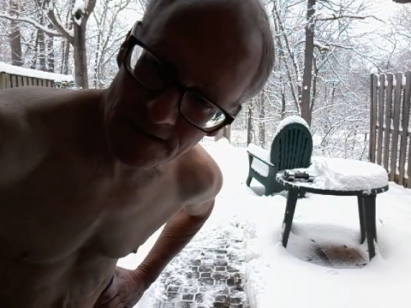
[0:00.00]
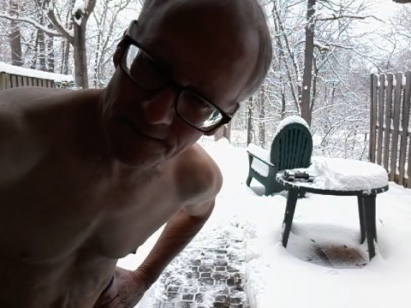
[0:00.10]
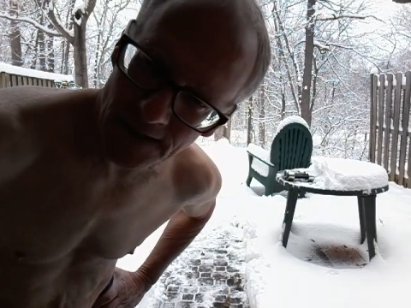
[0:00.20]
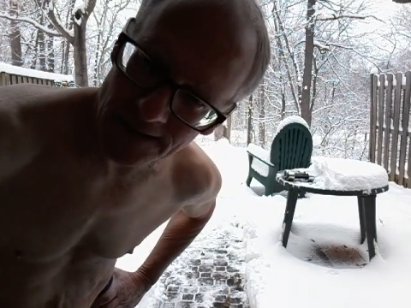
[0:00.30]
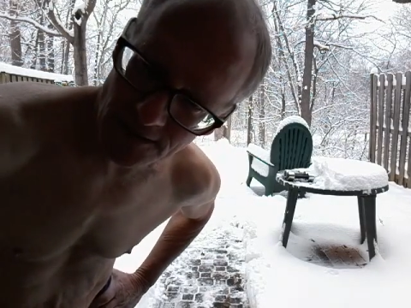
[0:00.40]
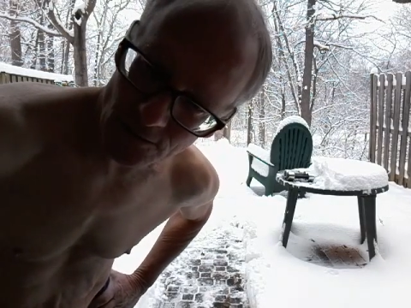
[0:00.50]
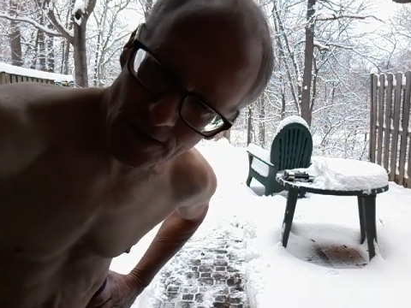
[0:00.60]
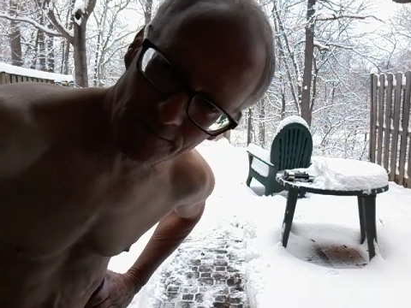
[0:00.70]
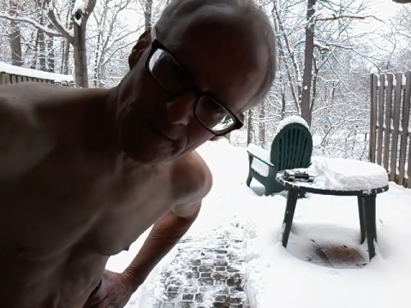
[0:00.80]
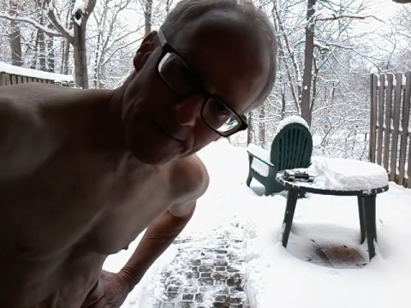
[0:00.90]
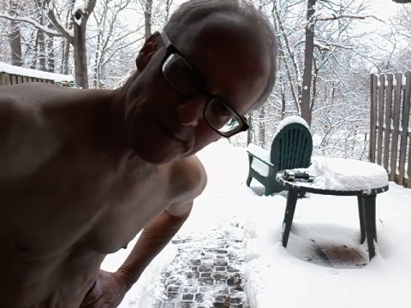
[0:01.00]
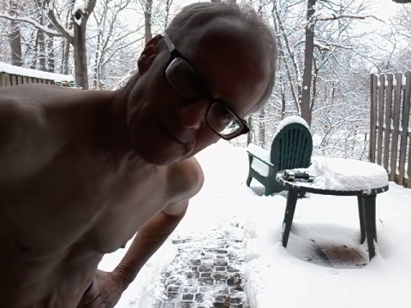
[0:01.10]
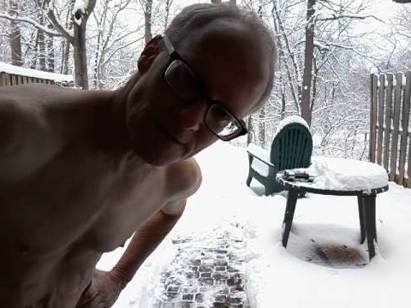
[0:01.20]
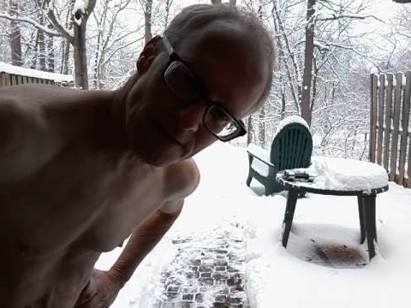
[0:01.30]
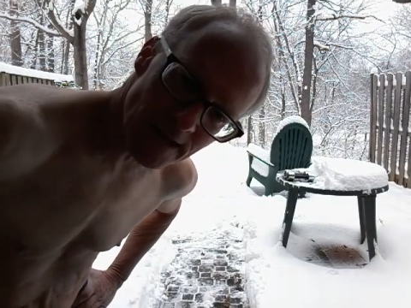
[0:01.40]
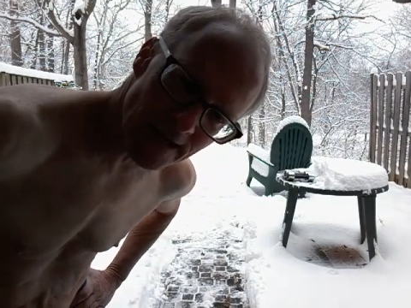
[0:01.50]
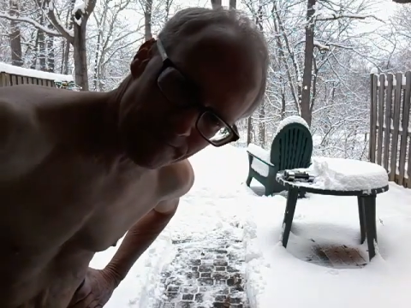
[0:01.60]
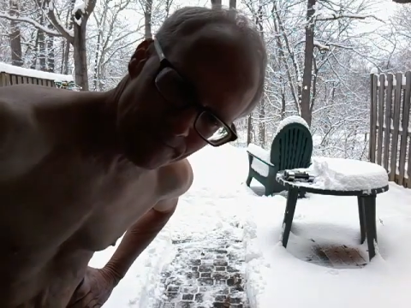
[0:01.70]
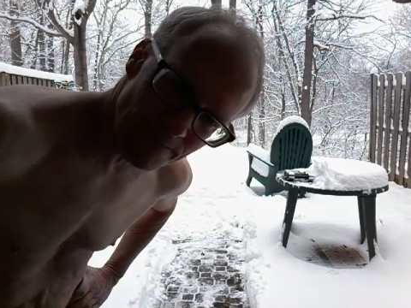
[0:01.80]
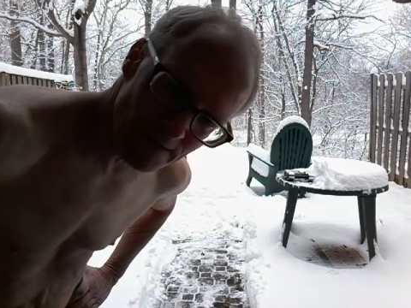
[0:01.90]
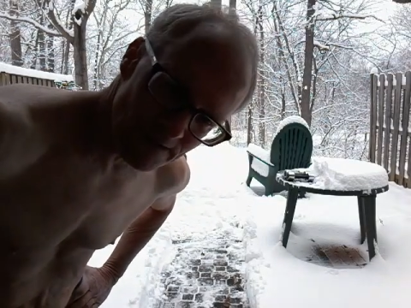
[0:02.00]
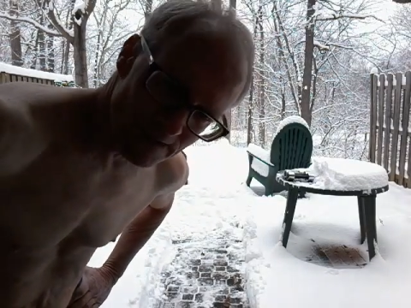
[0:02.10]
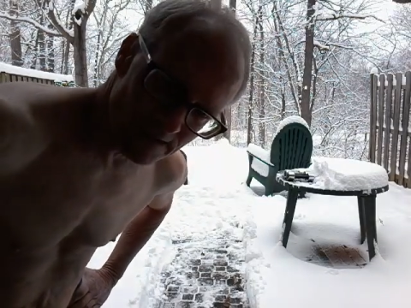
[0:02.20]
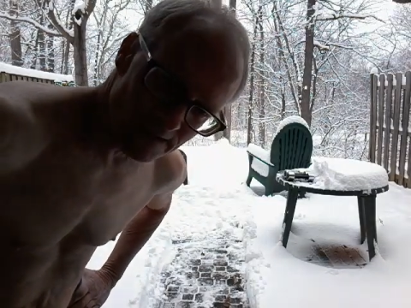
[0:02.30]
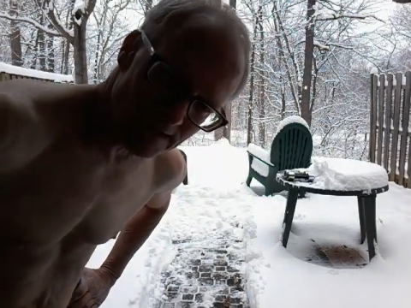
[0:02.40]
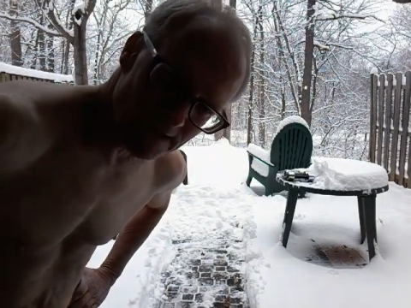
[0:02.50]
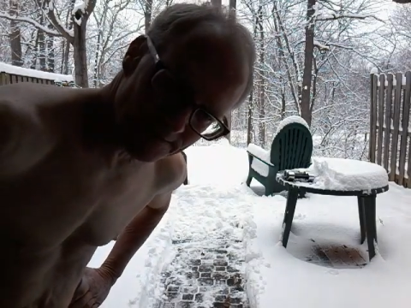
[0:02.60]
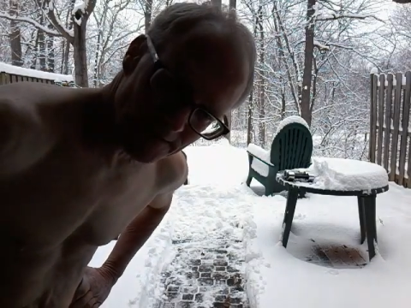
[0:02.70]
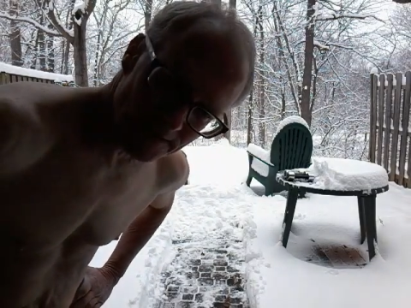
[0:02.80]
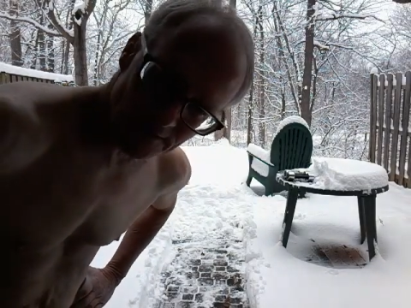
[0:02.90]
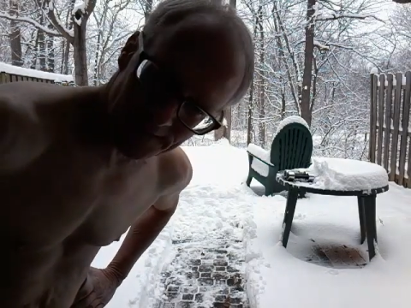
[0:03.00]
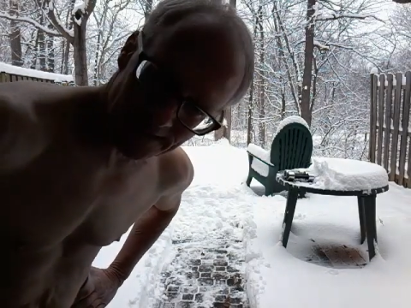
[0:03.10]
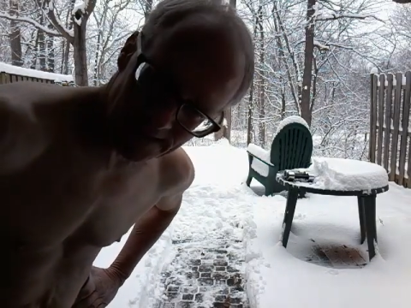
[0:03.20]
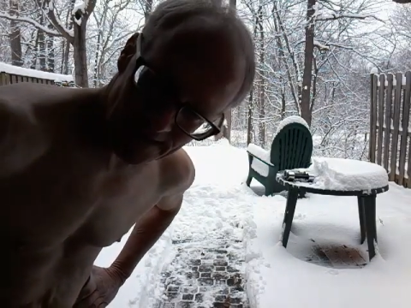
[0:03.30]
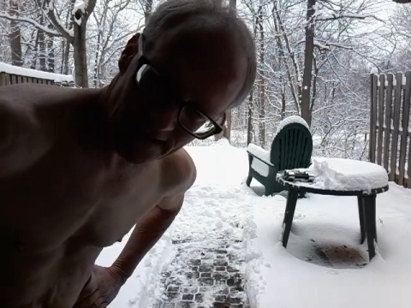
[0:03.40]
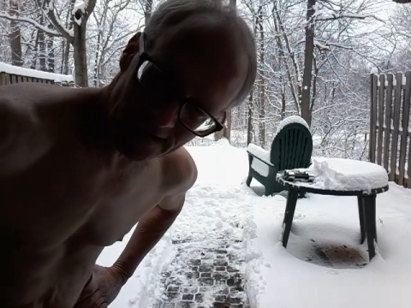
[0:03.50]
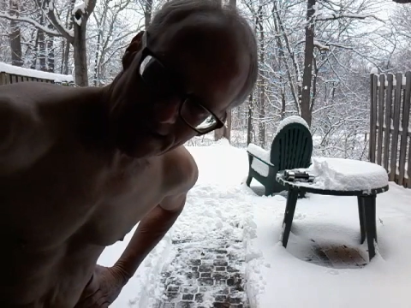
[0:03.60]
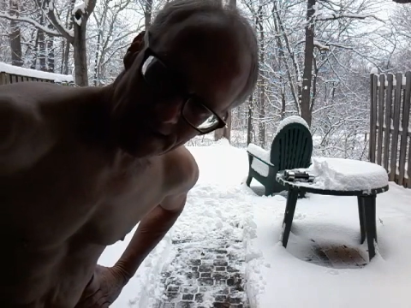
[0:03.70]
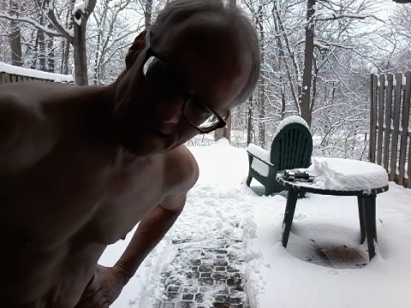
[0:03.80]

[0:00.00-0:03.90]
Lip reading: (no speaker visible)